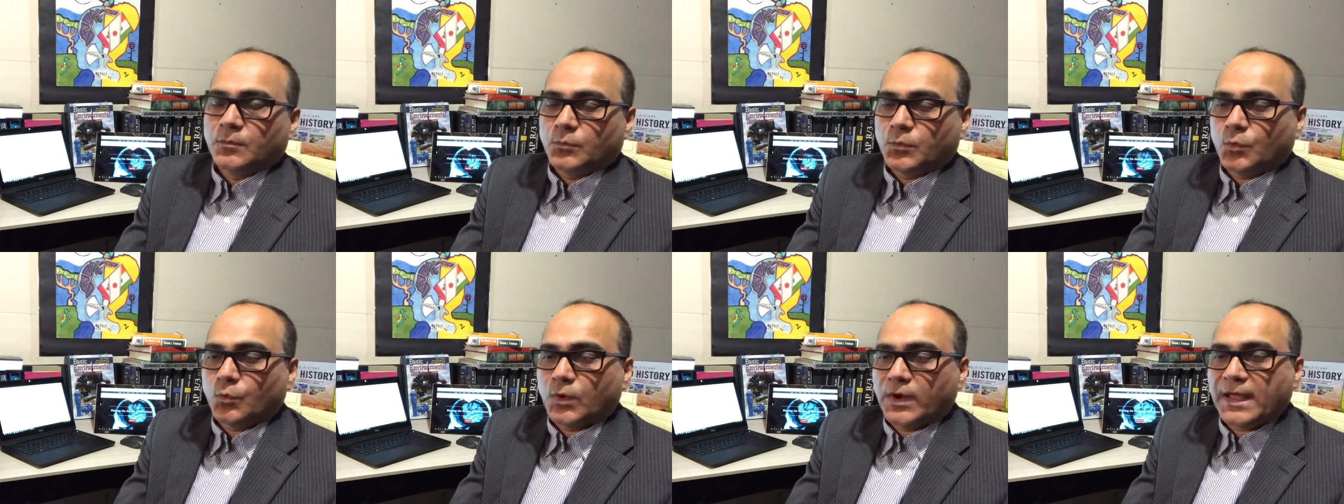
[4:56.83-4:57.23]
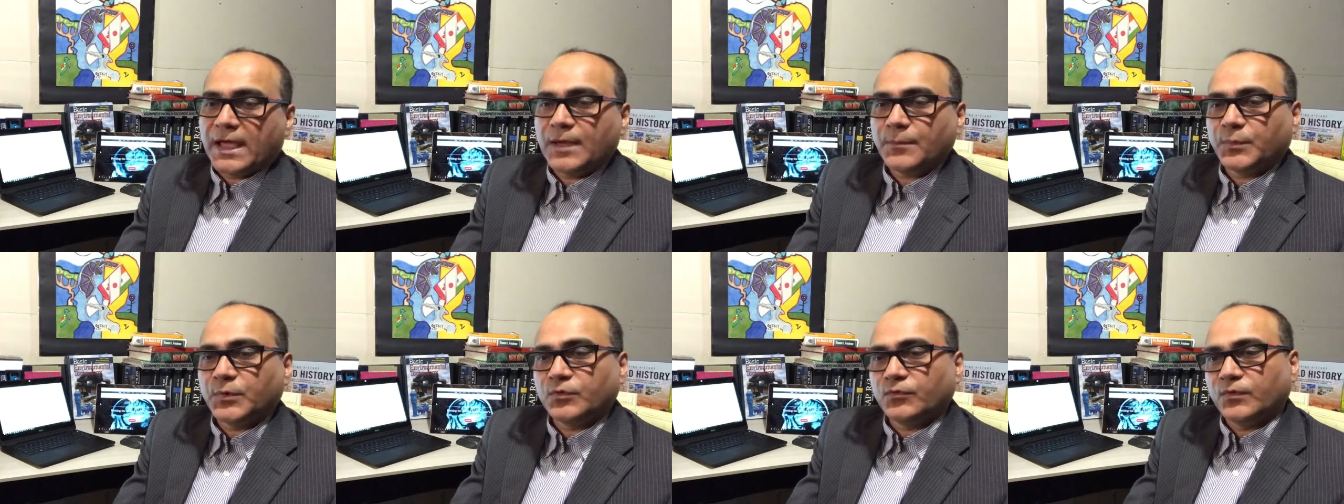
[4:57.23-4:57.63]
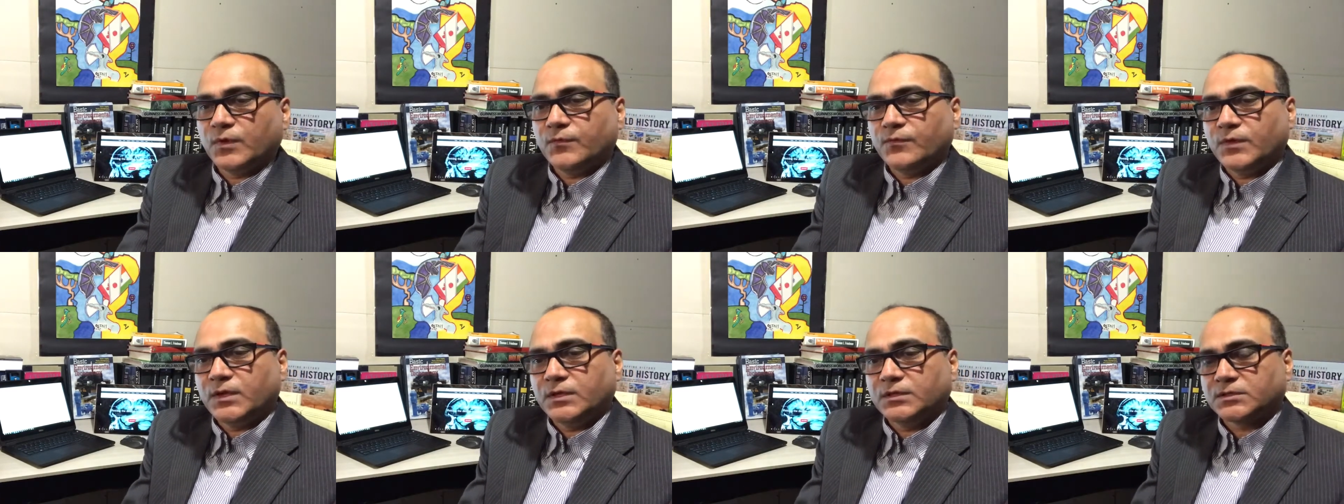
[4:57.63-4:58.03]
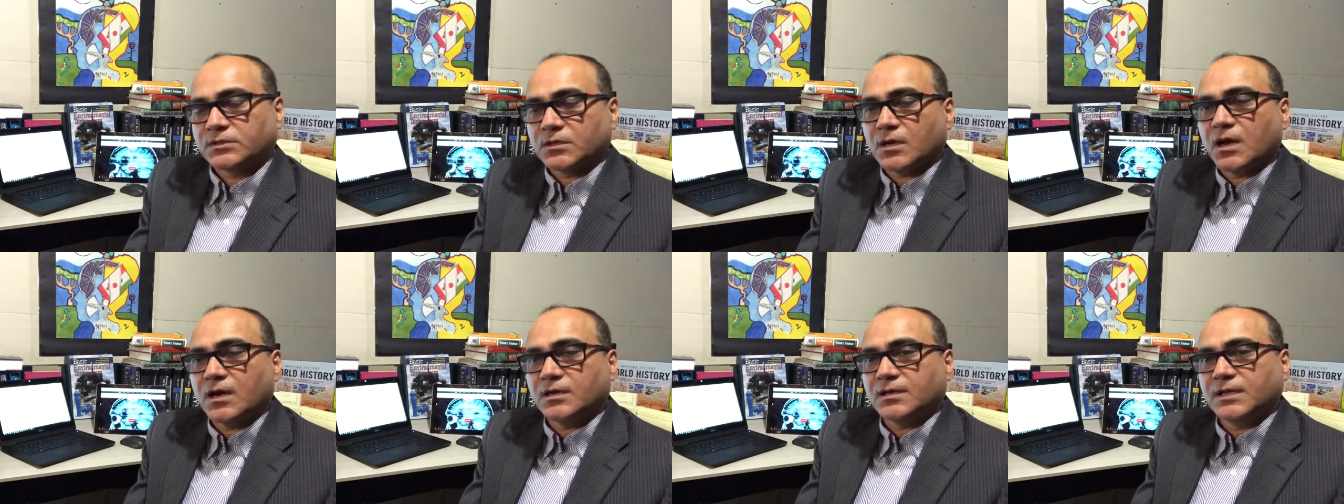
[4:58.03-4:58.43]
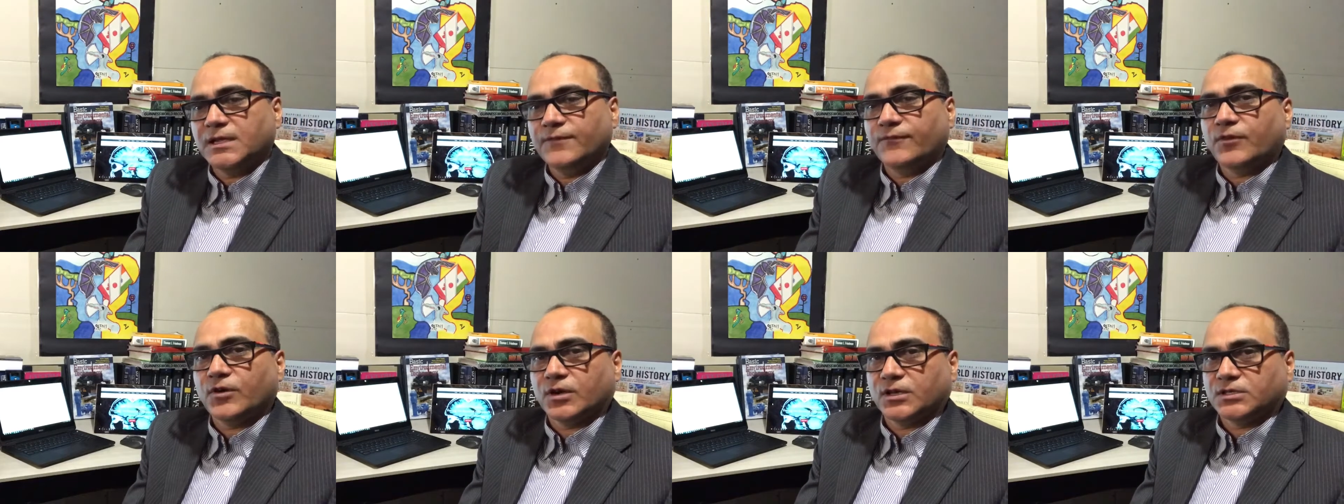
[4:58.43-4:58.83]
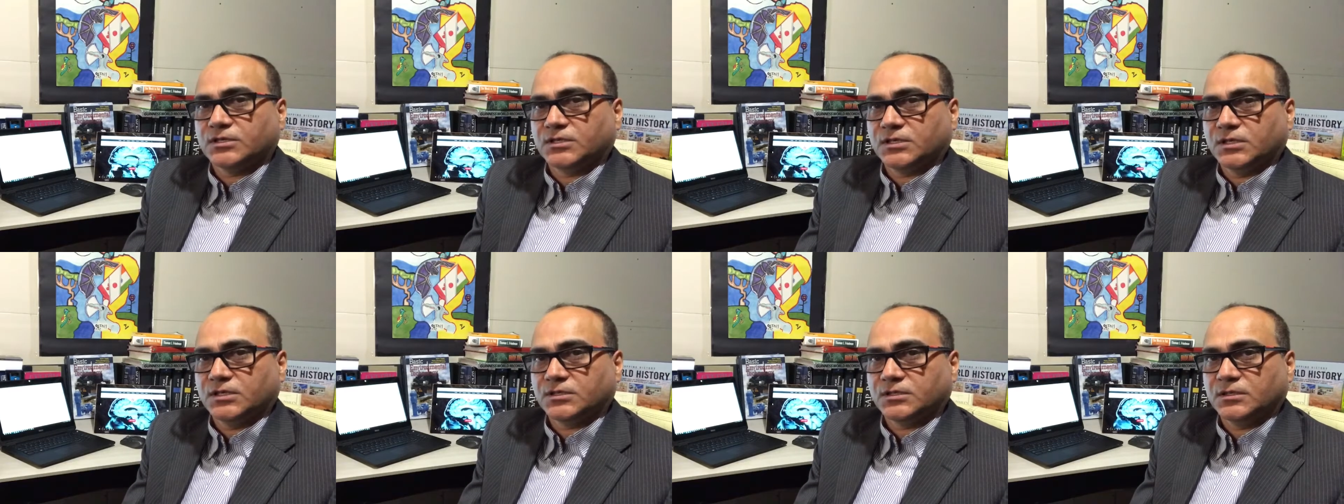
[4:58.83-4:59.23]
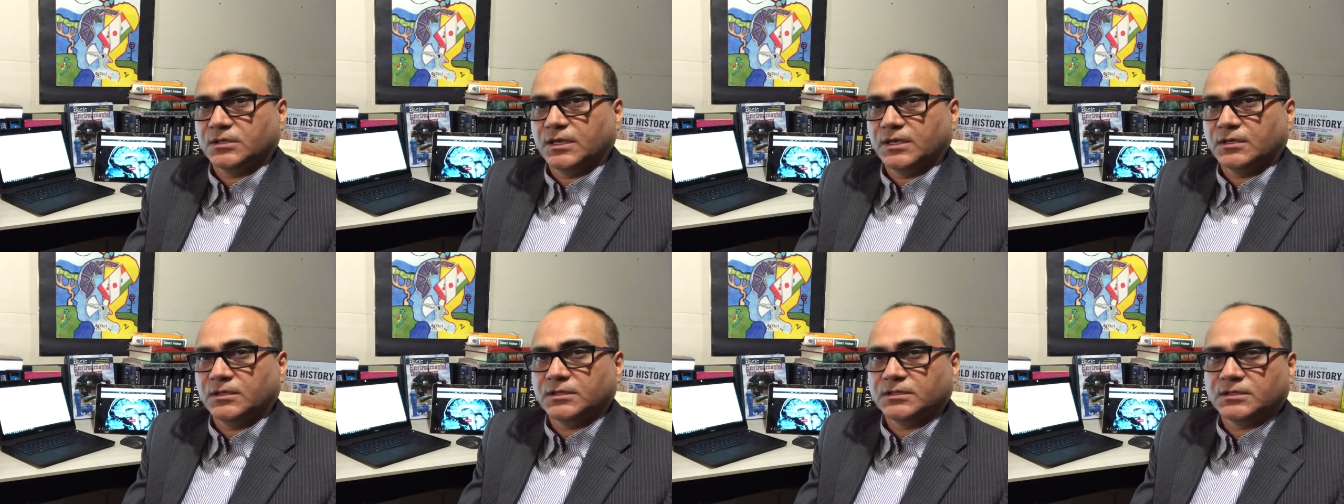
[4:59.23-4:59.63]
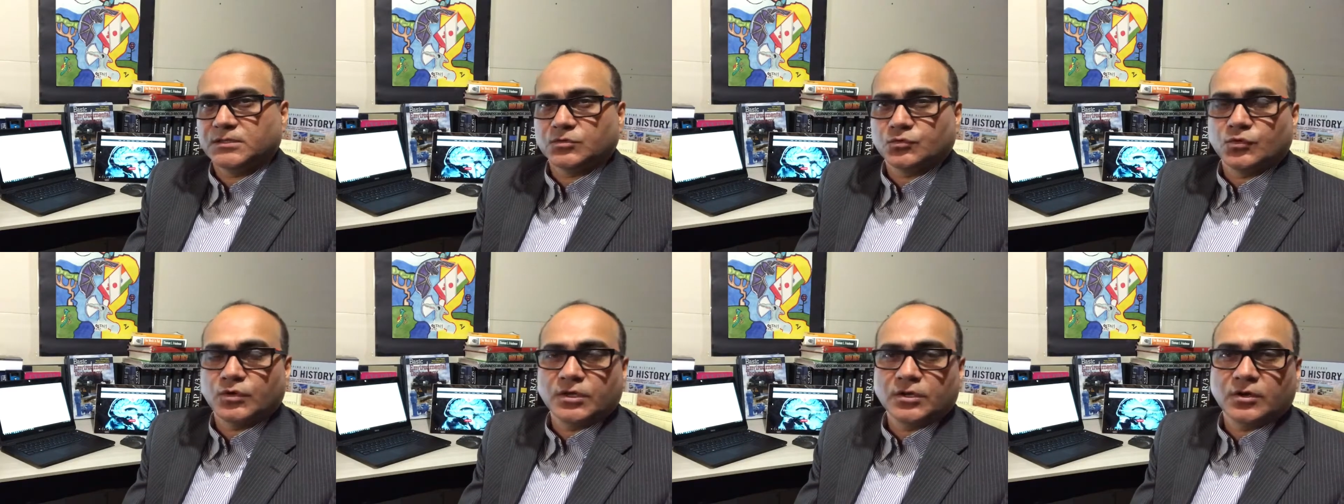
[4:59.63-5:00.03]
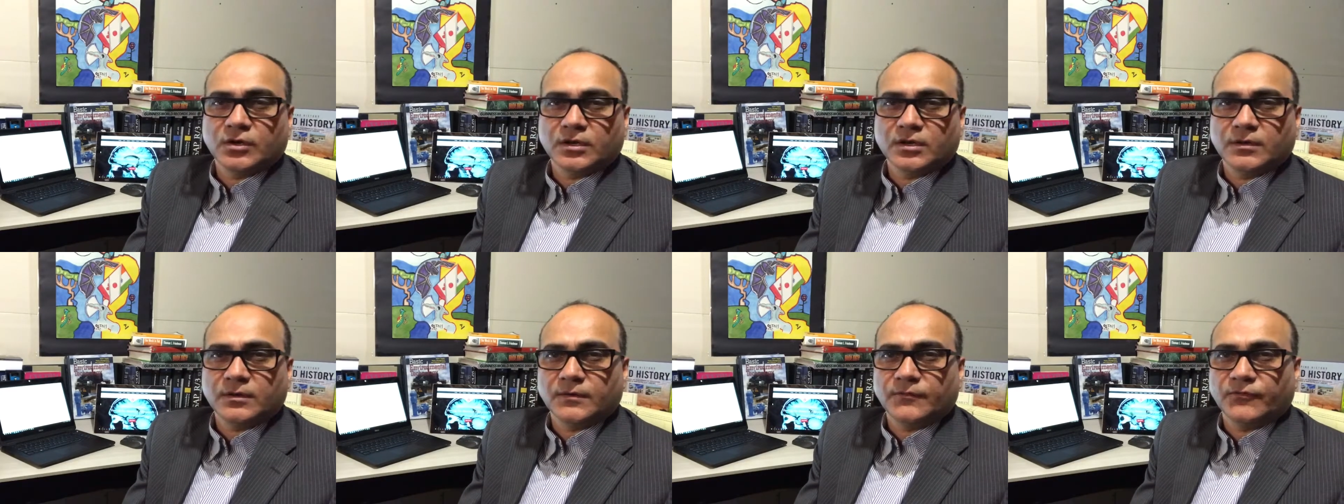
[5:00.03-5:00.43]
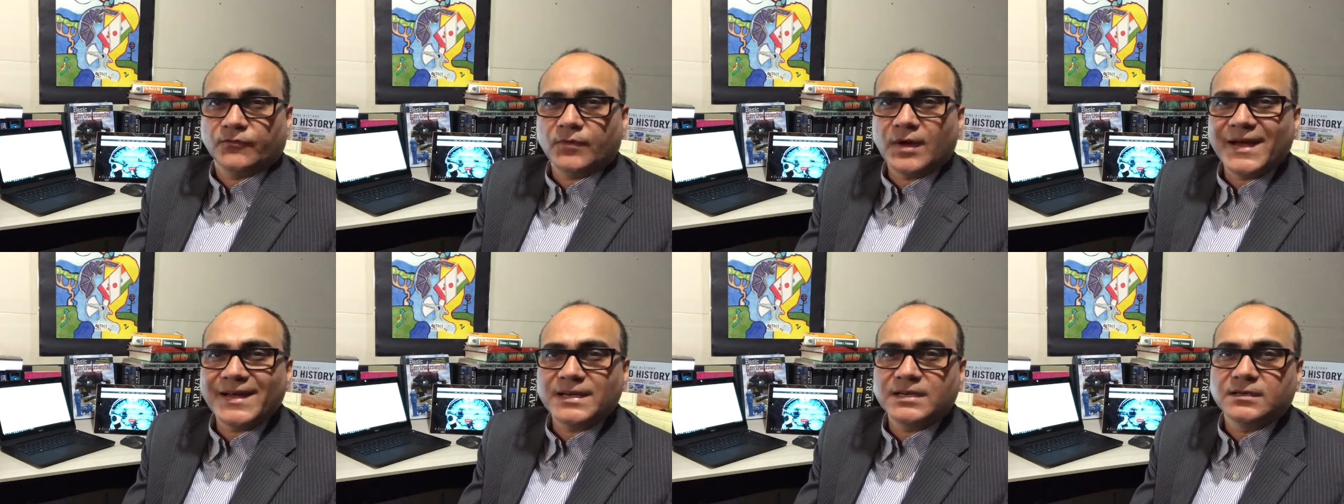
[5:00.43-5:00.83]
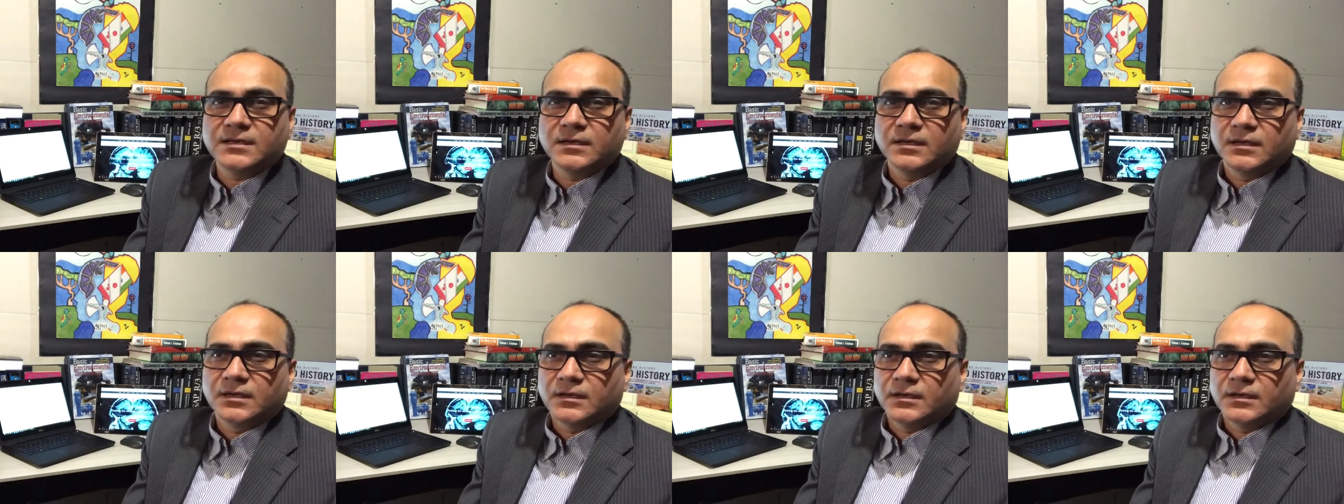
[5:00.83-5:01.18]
But what happens when we start deforestation, and this is going on in a wide